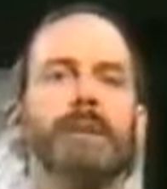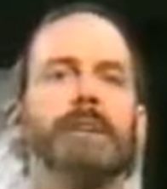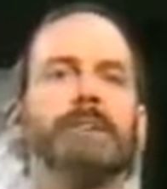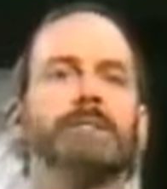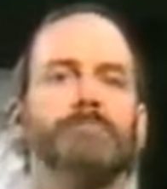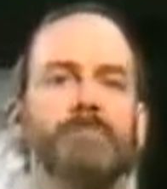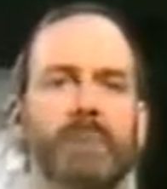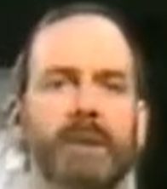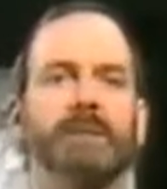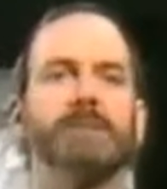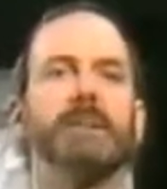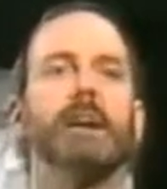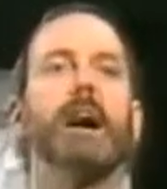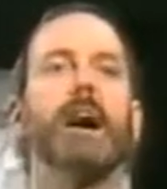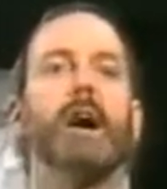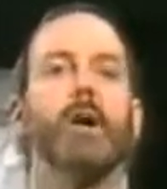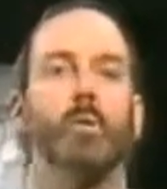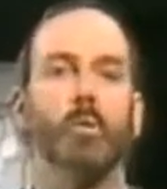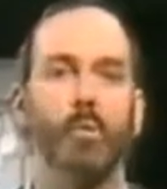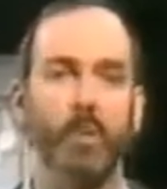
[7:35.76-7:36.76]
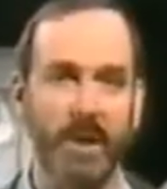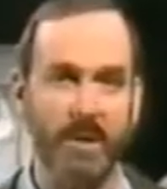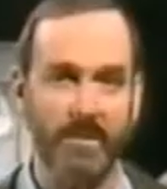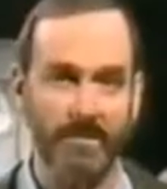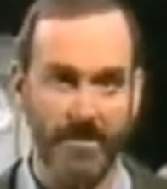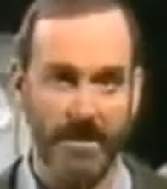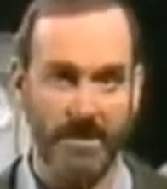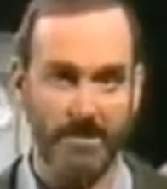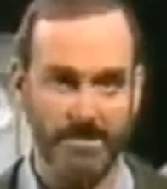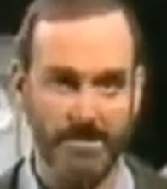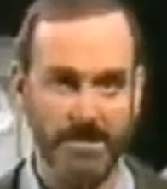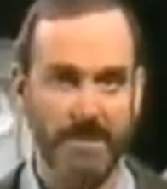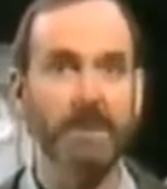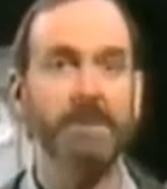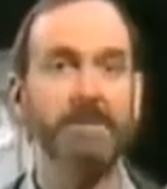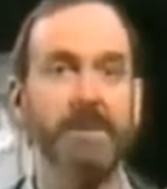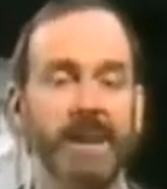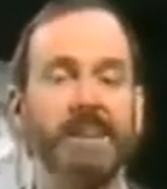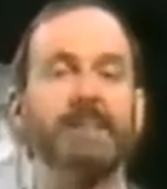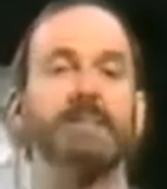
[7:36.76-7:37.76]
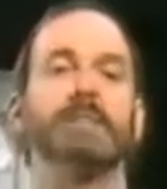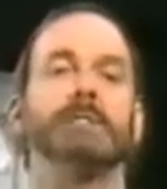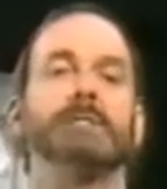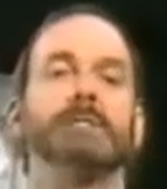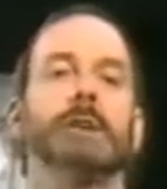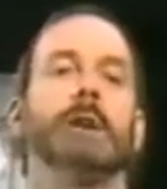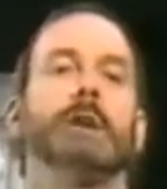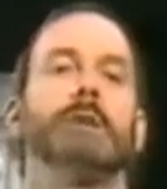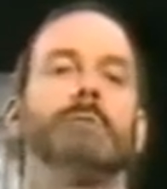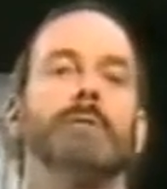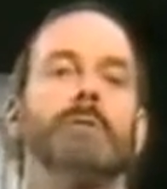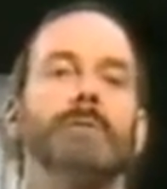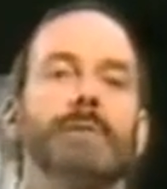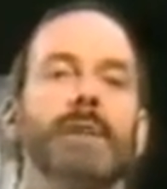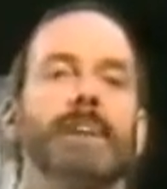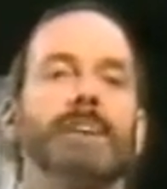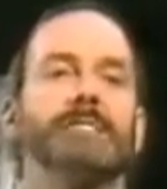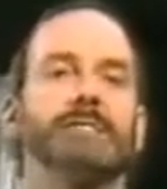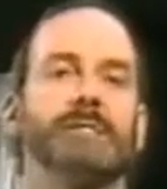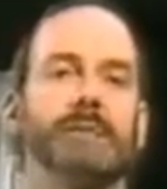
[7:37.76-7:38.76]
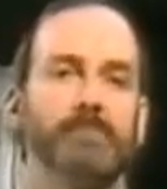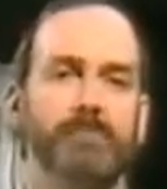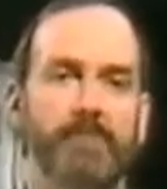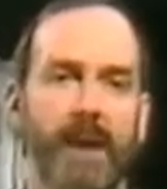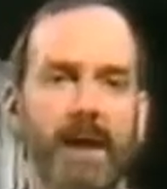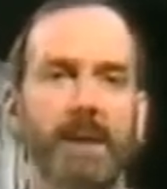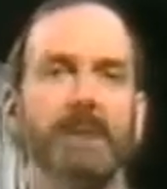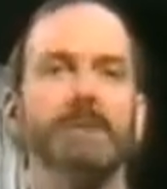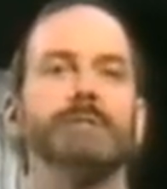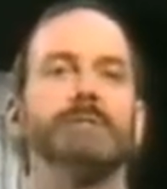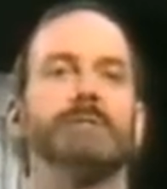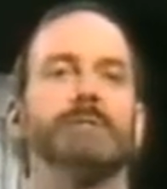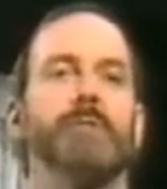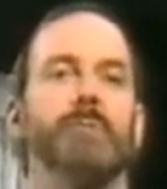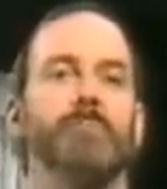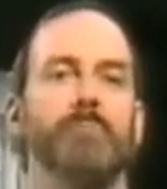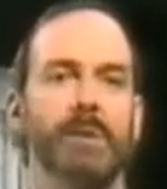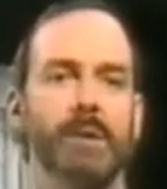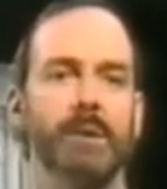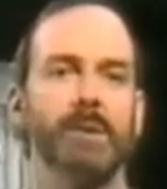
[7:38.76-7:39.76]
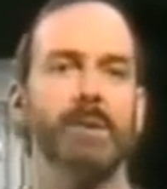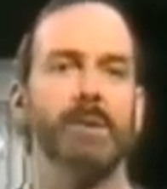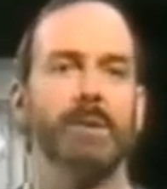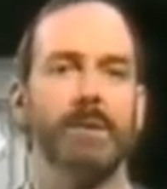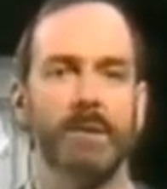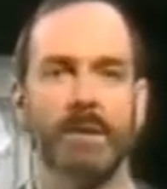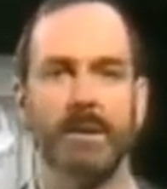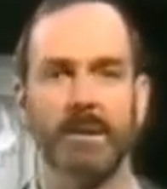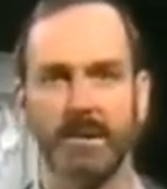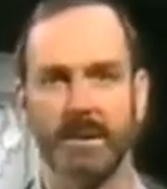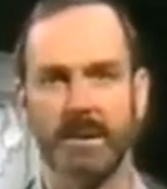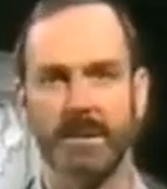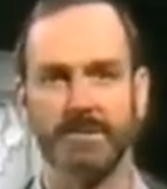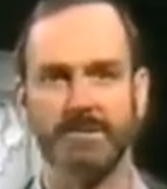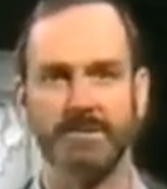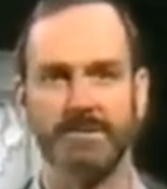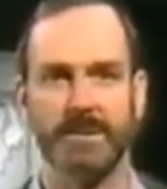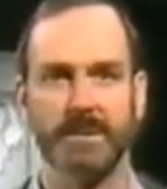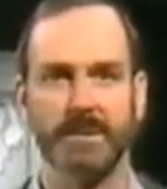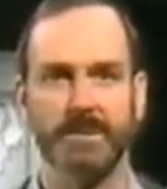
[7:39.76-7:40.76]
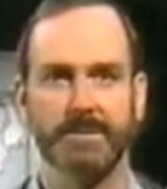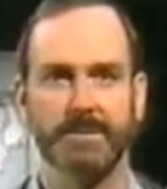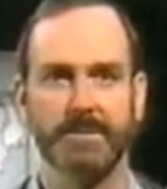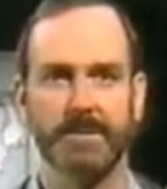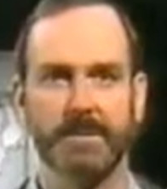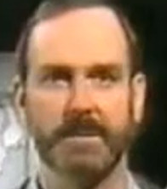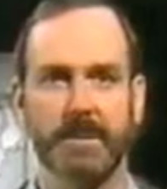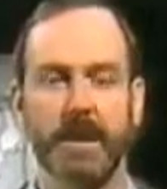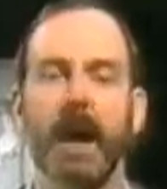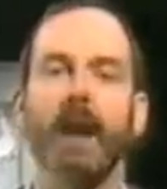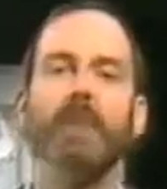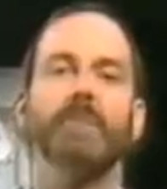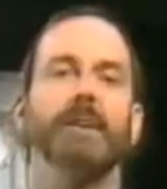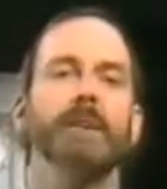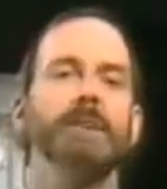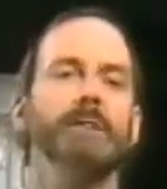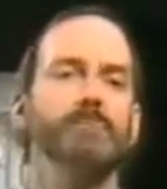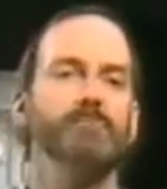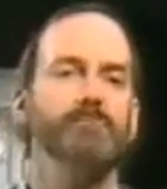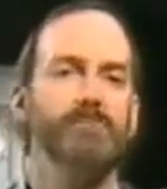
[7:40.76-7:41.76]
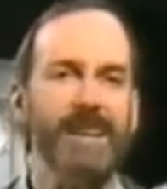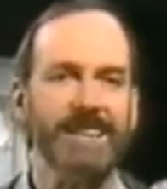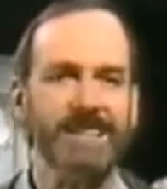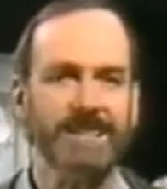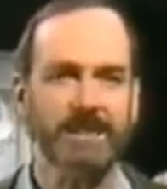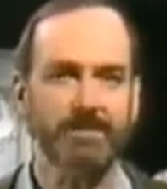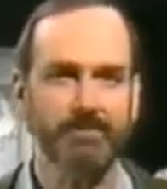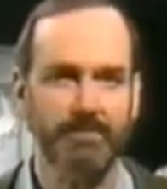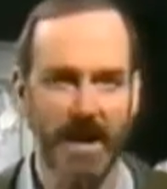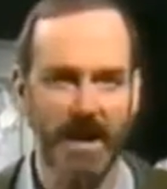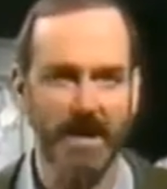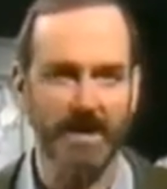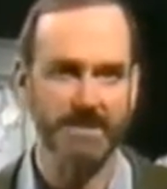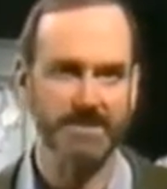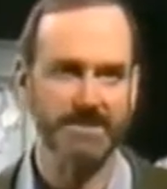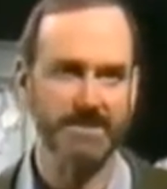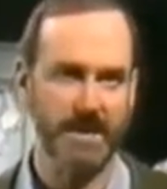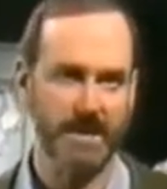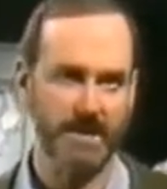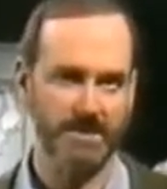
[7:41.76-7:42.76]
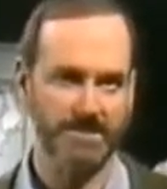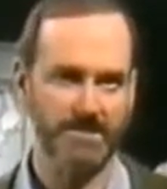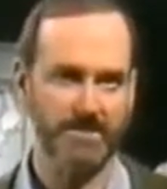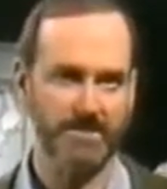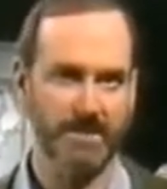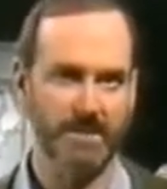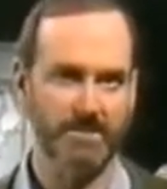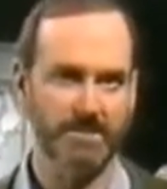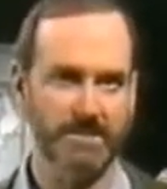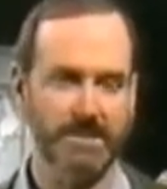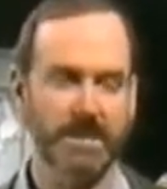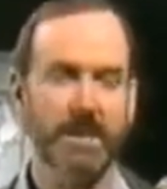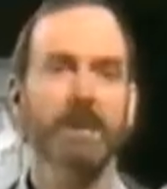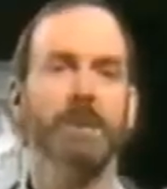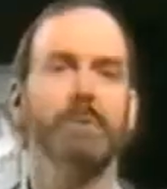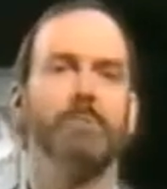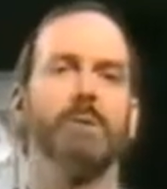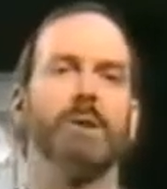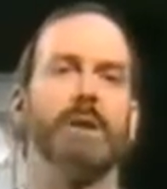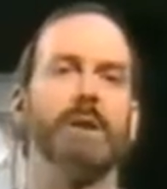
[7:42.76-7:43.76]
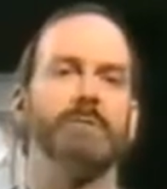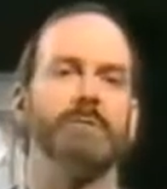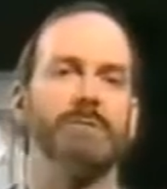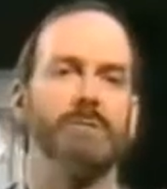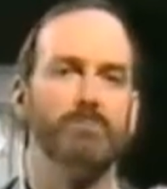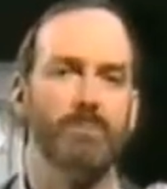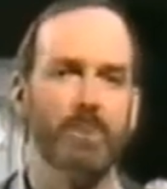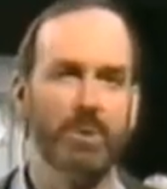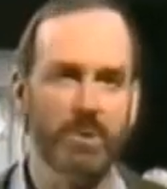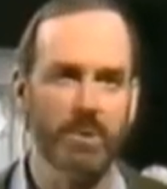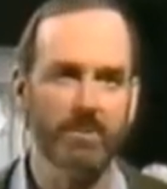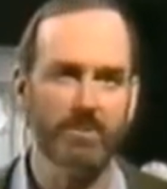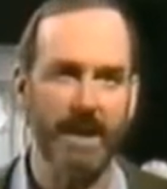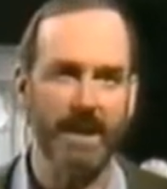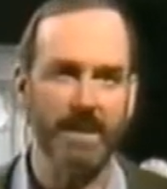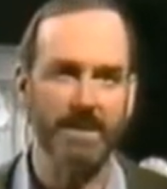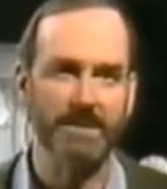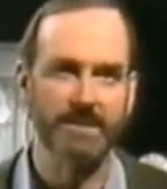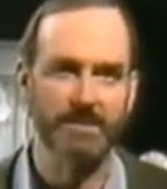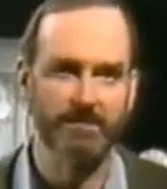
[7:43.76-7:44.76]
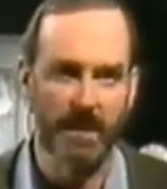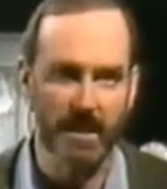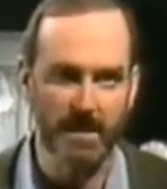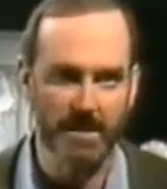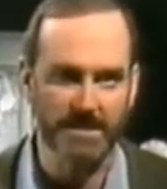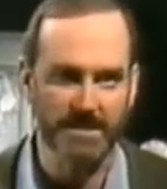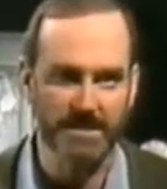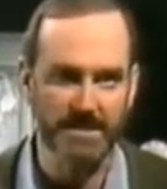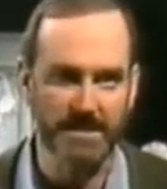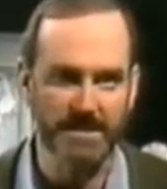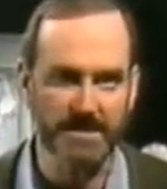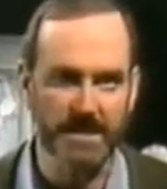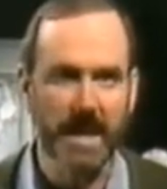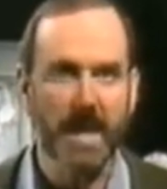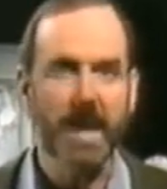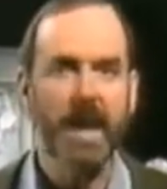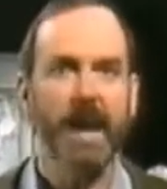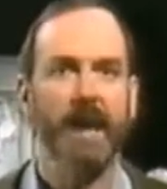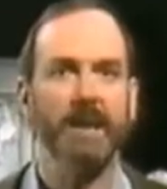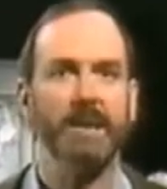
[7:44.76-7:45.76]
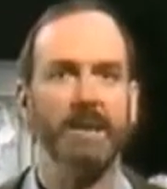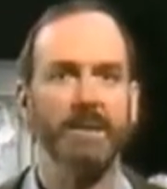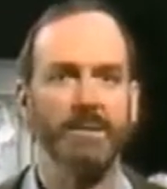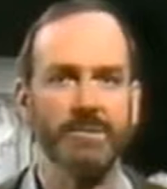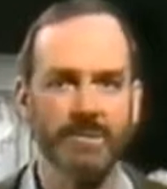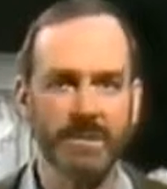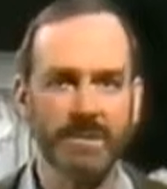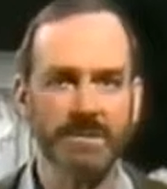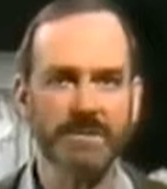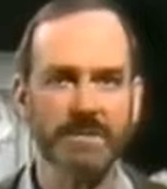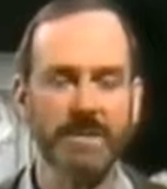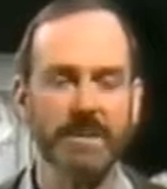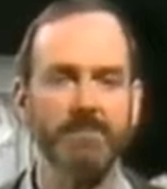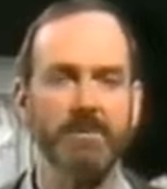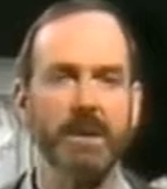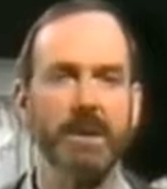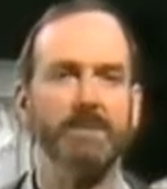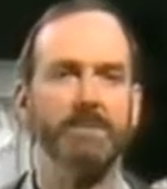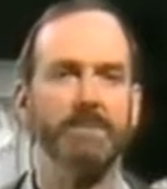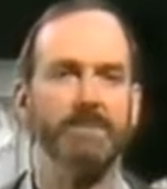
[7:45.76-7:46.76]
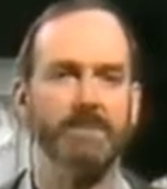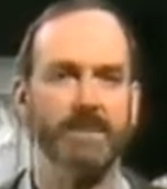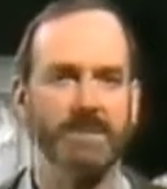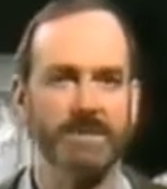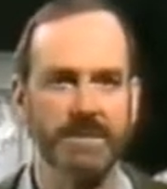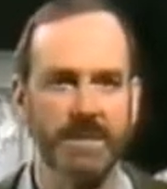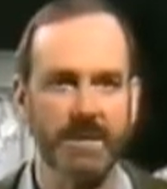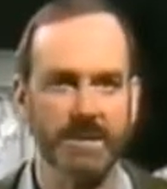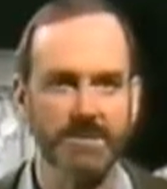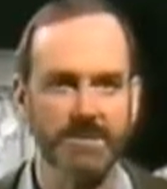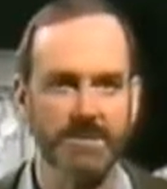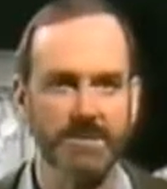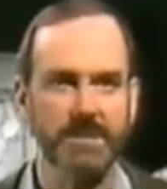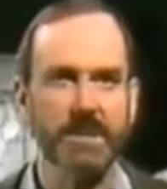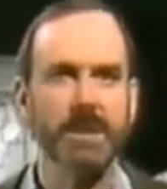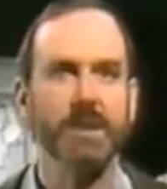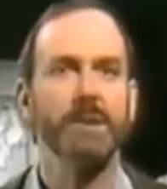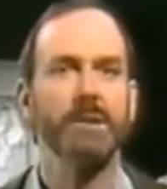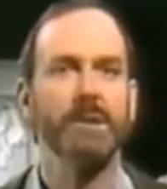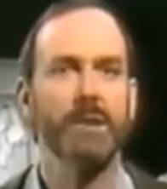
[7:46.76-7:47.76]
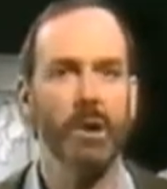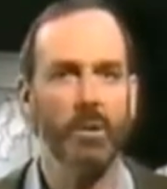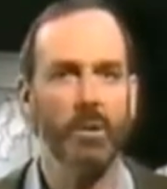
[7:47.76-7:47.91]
reflects better how we vote. That is, reflects the balance of opinion in our country. And that better balanced House of Commons will give us more balanced policies and increase the amount of discussion,